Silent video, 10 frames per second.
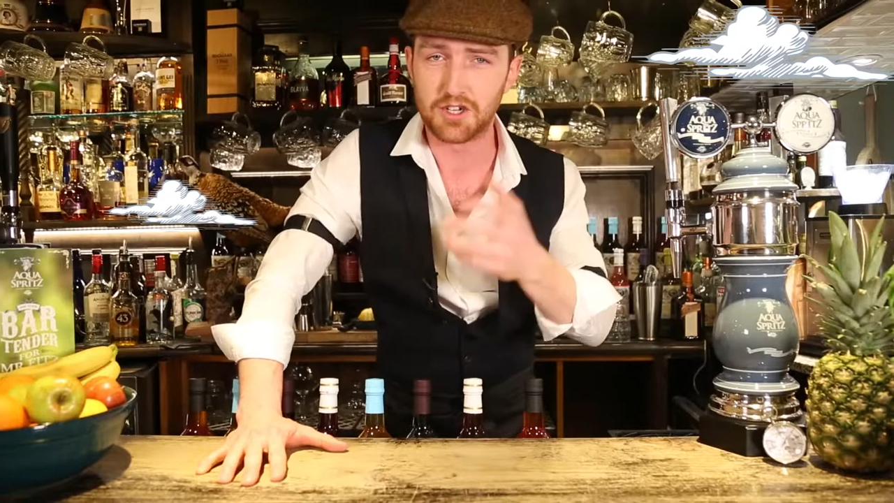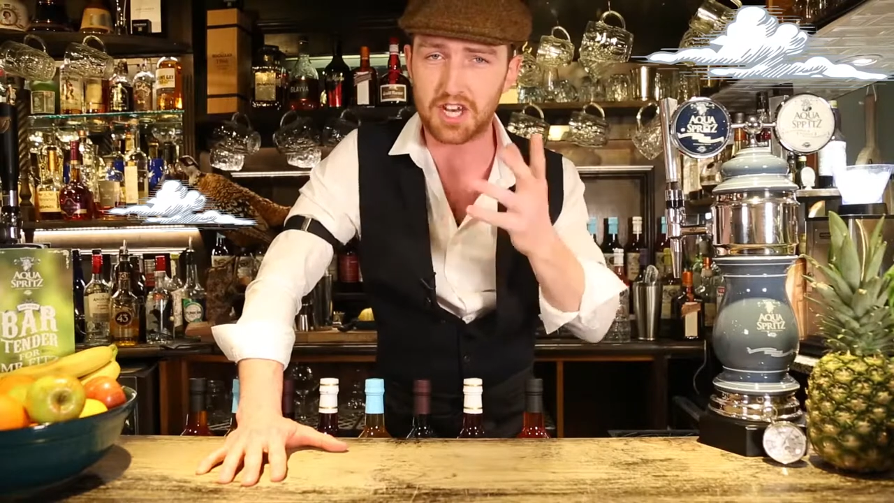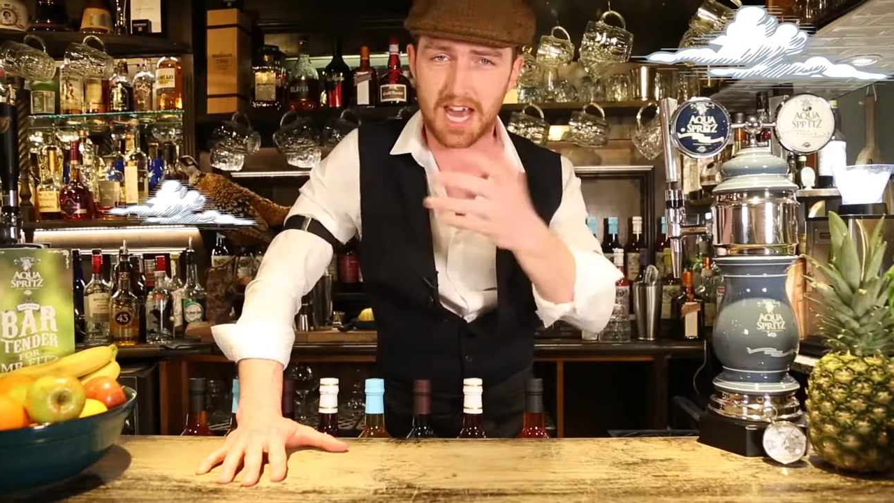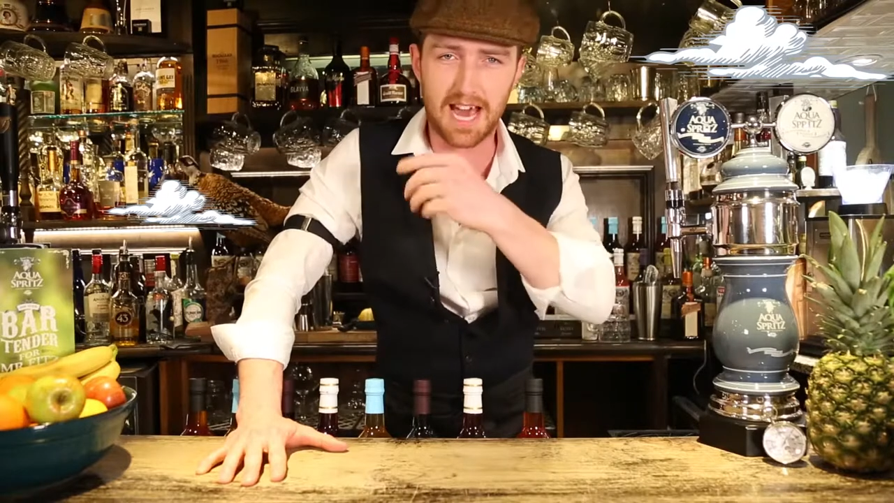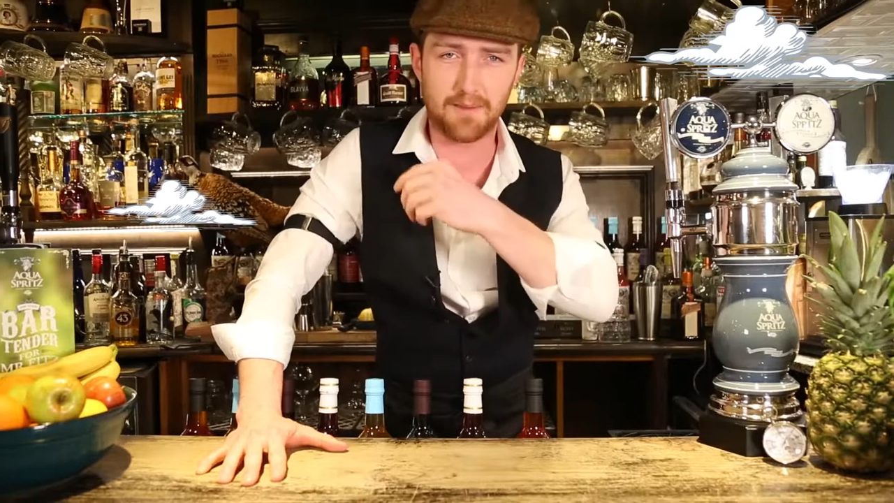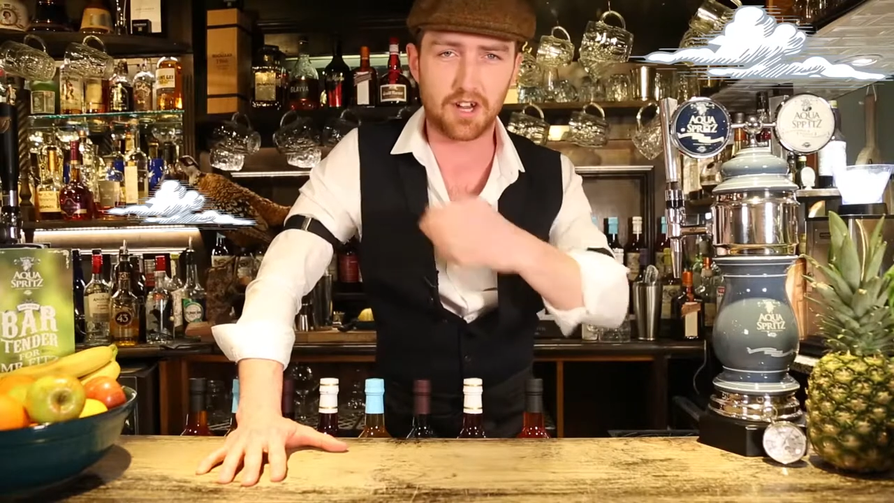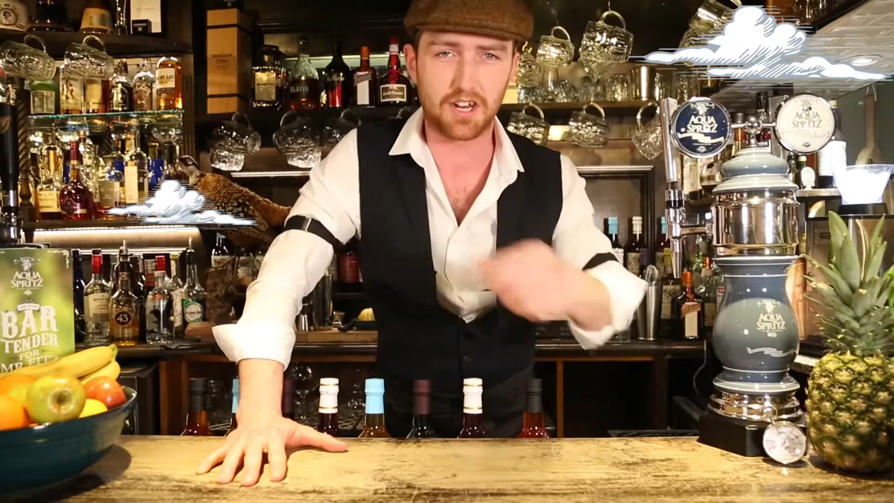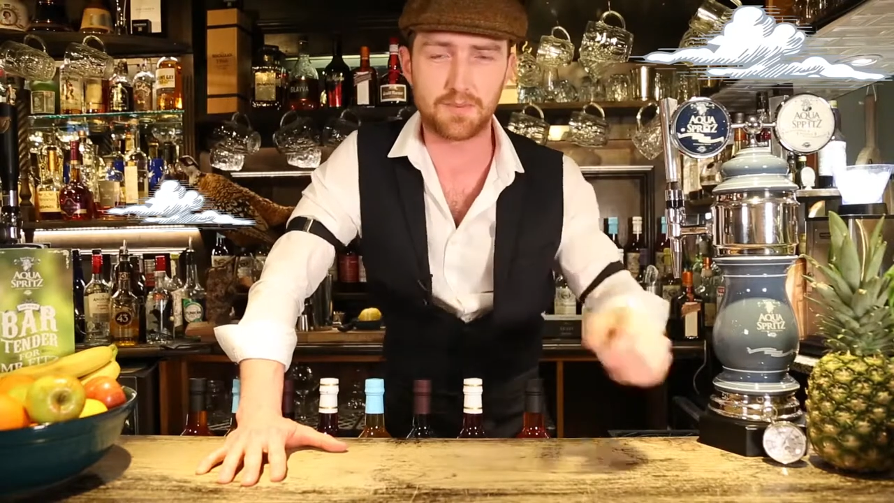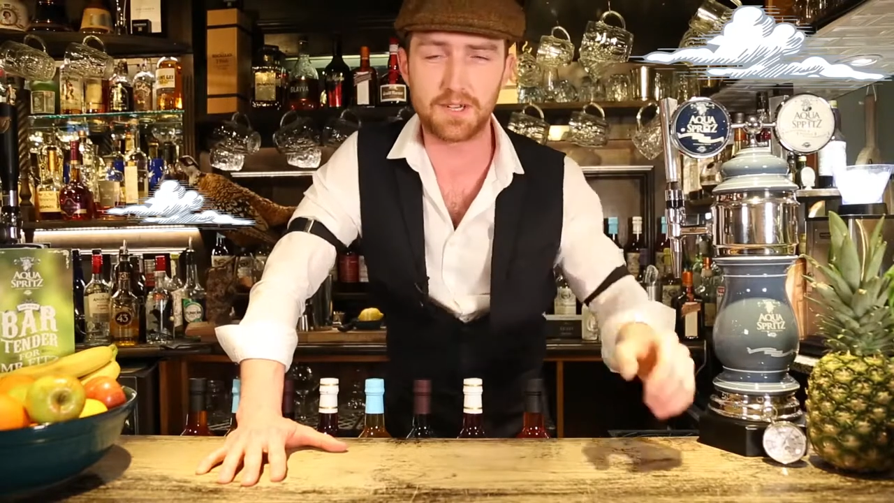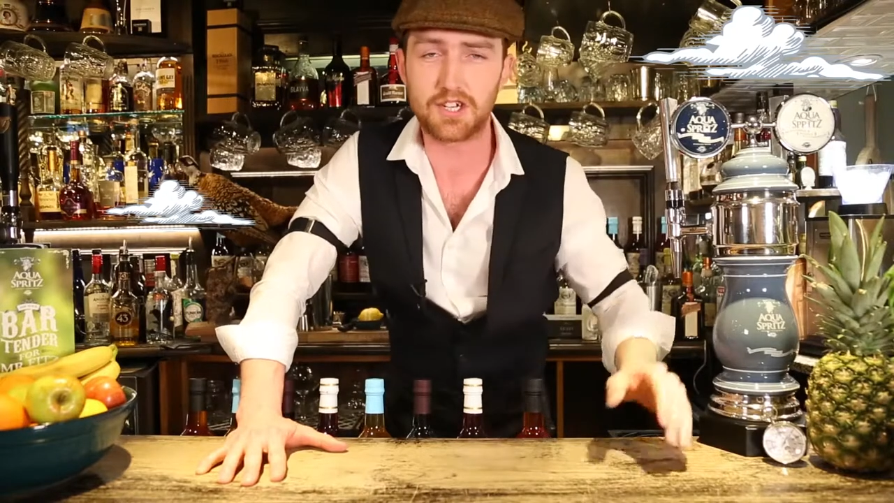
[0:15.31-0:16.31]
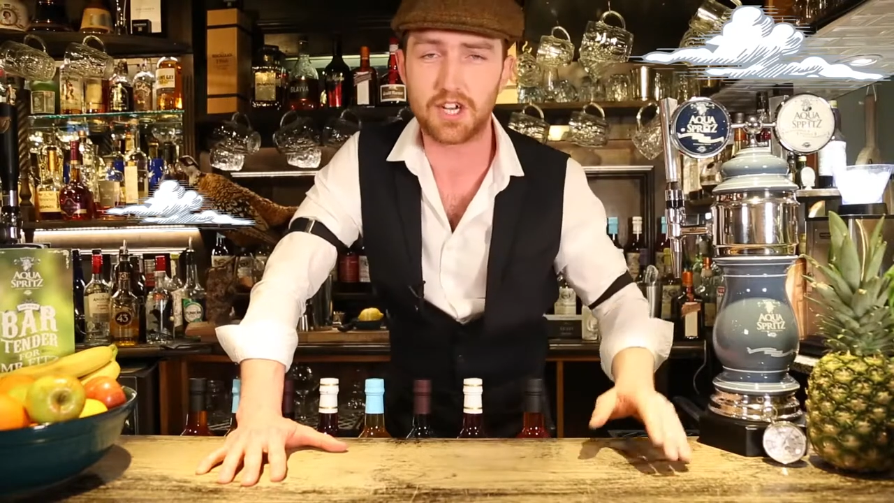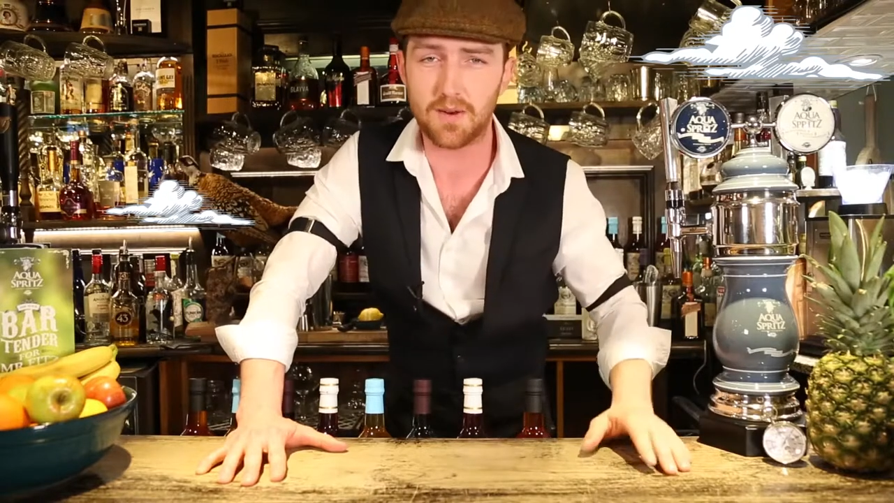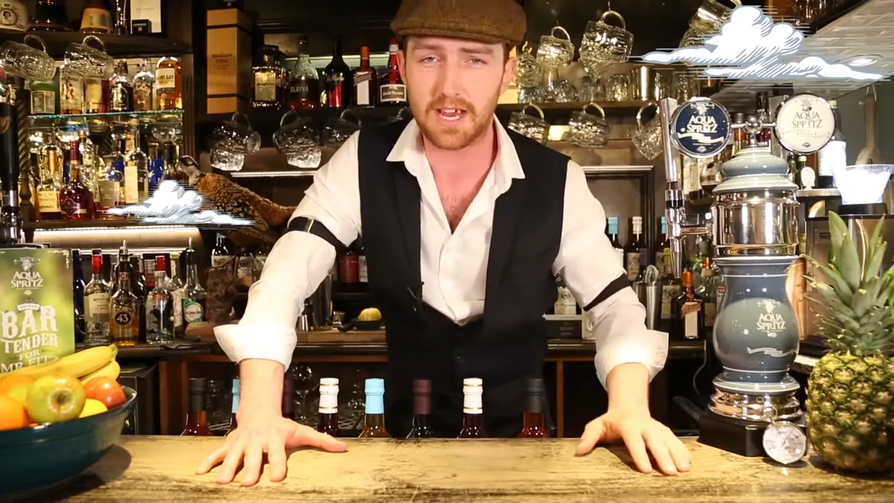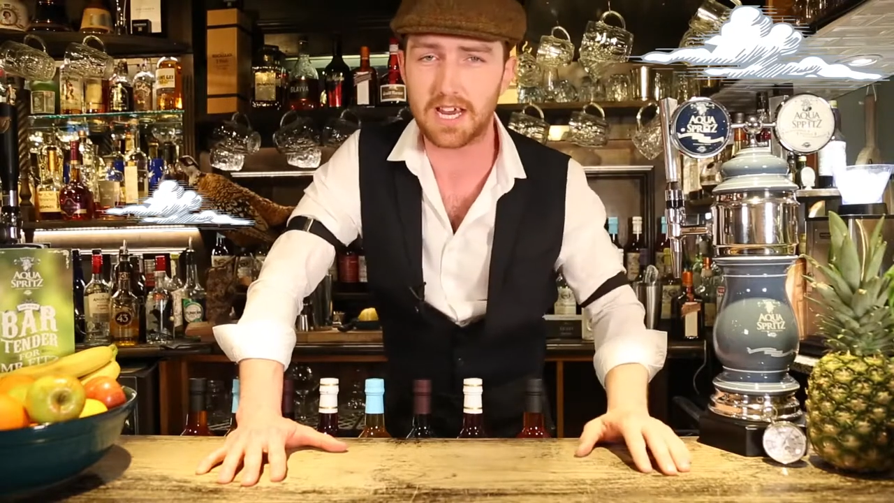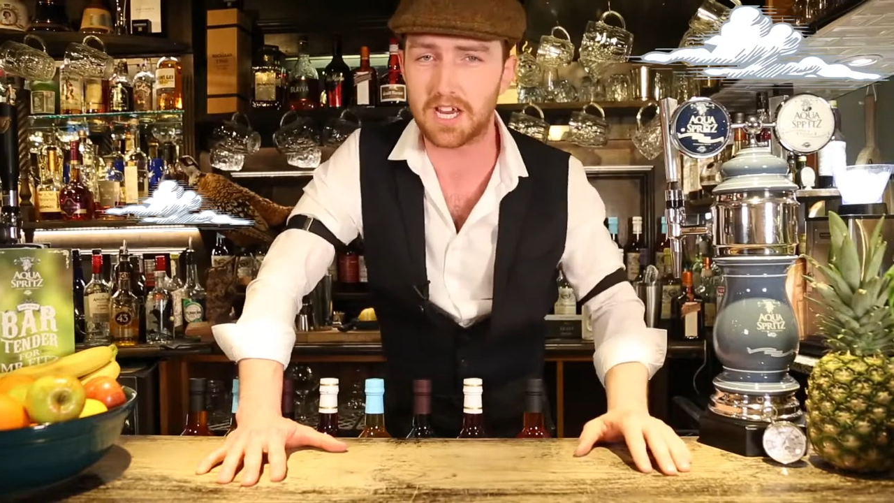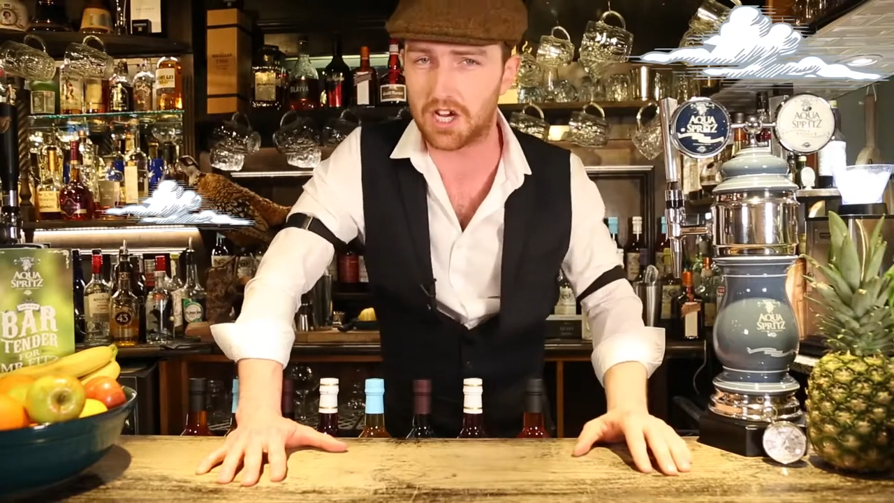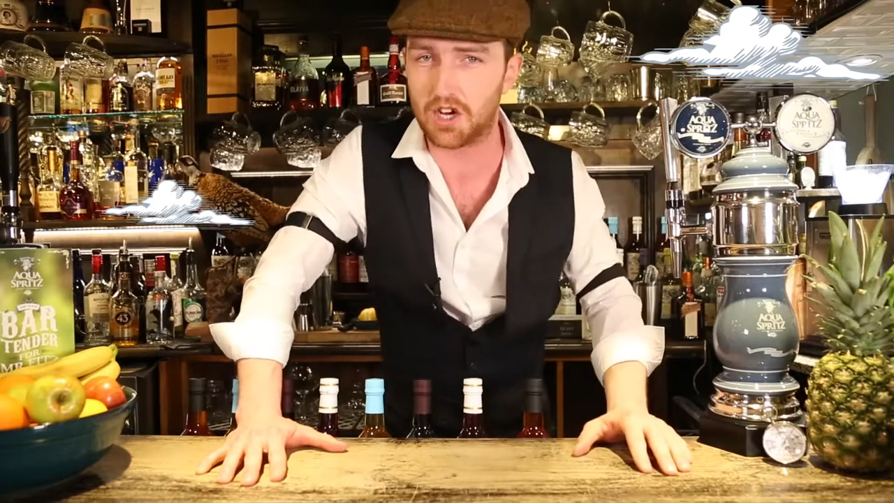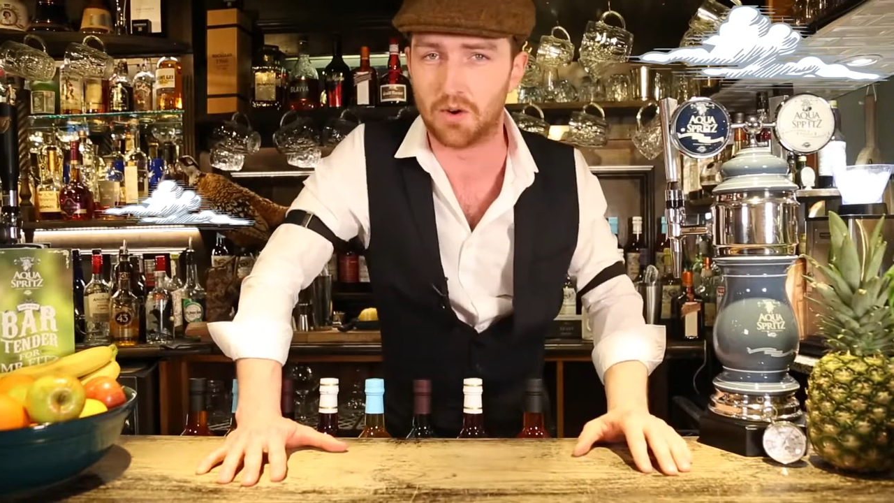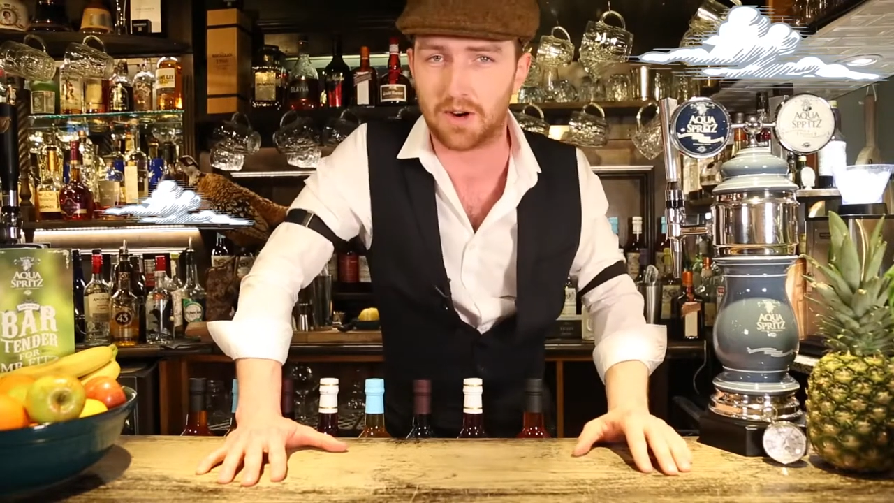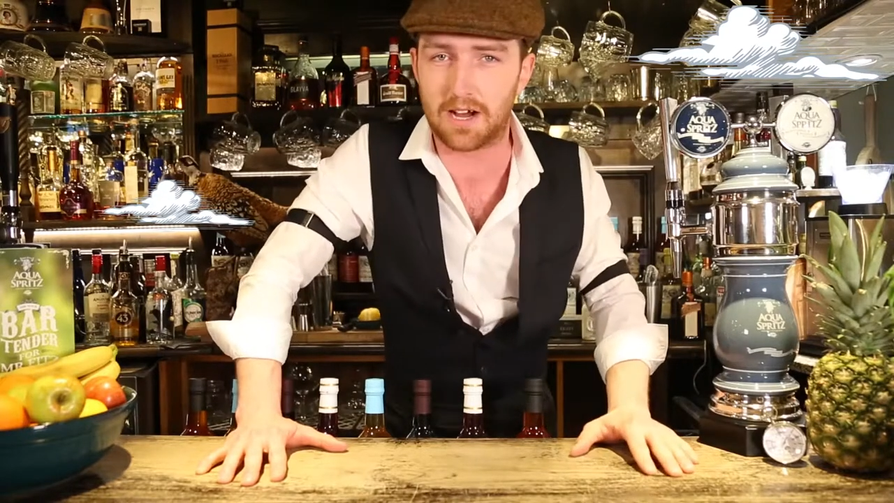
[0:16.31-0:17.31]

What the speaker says: Today I'm going to be showing you